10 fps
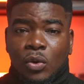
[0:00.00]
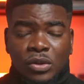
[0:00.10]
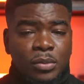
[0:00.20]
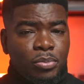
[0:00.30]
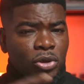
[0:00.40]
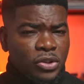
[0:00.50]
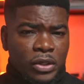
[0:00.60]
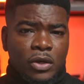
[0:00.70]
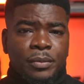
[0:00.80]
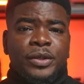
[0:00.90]
on the board's
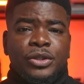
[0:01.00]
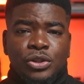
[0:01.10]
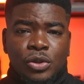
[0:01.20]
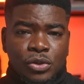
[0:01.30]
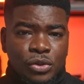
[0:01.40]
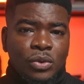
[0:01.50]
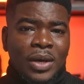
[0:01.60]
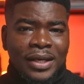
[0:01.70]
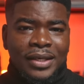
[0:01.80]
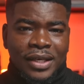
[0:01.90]
recommendation. So
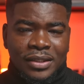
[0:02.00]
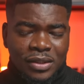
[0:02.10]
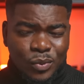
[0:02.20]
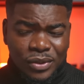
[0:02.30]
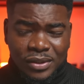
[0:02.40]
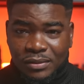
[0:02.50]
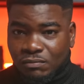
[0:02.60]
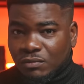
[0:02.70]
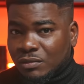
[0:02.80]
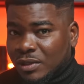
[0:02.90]
I guess it was
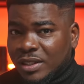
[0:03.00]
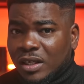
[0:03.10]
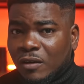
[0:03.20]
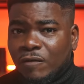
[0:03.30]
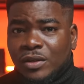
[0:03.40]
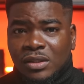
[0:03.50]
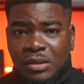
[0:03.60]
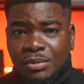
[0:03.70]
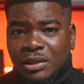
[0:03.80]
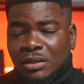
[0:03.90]
legal for the
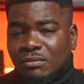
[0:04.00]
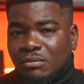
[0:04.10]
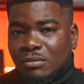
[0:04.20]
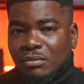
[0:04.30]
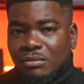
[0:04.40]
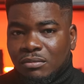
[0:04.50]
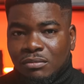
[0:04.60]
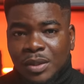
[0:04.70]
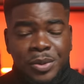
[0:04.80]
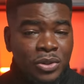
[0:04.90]
C B N,
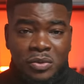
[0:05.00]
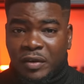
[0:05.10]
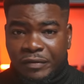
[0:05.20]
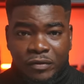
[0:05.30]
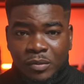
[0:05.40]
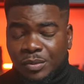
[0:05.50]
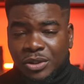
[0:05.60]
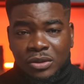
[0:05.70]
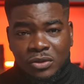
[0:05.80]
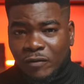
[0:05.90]
maybe not to have informed the
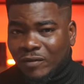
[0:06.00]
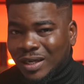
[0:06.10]
Ministry of